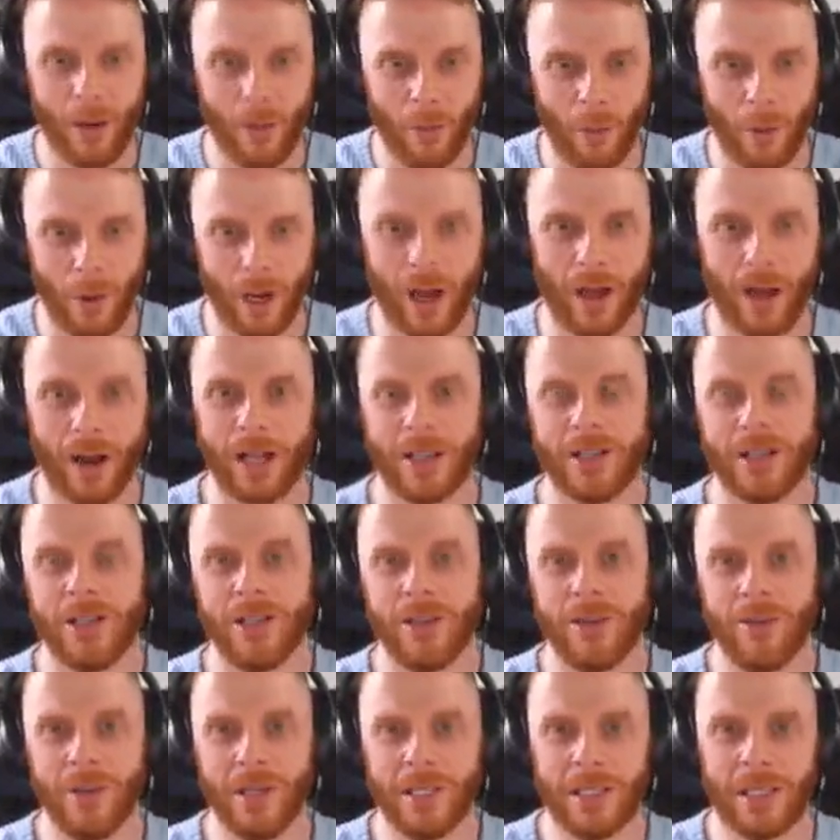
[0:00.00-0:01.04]
What I like to
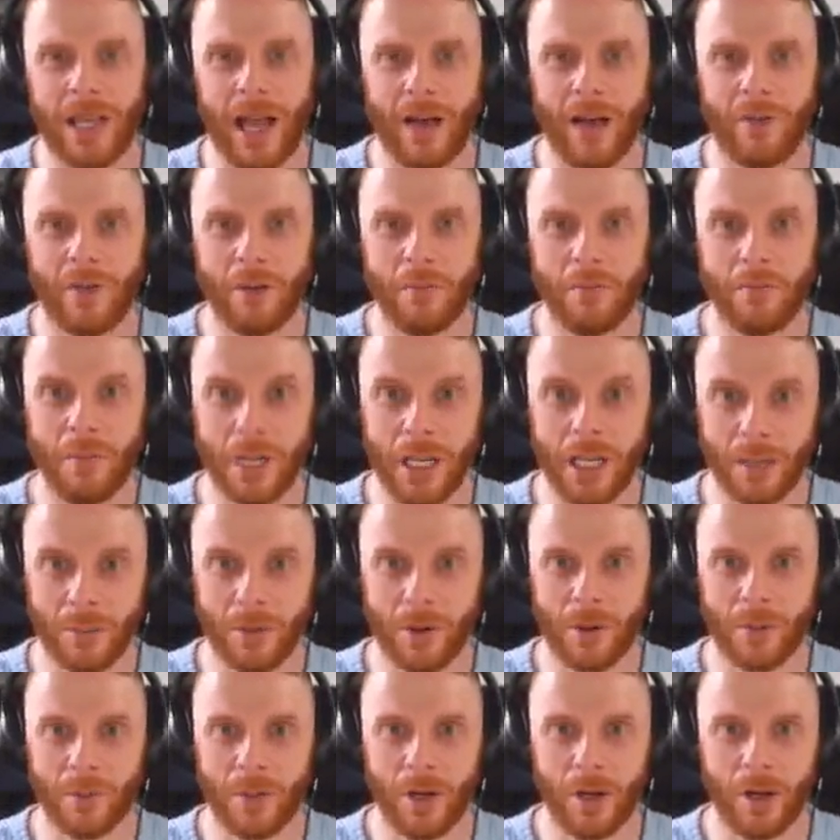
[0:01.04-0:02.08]
do is have a
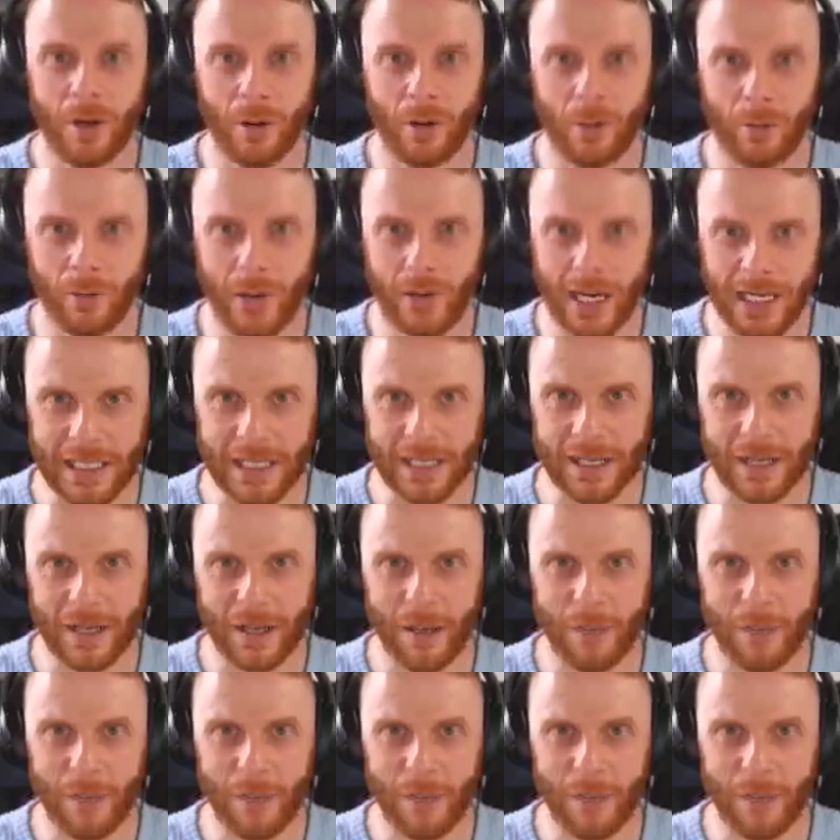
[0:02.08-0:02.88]
minimum rate.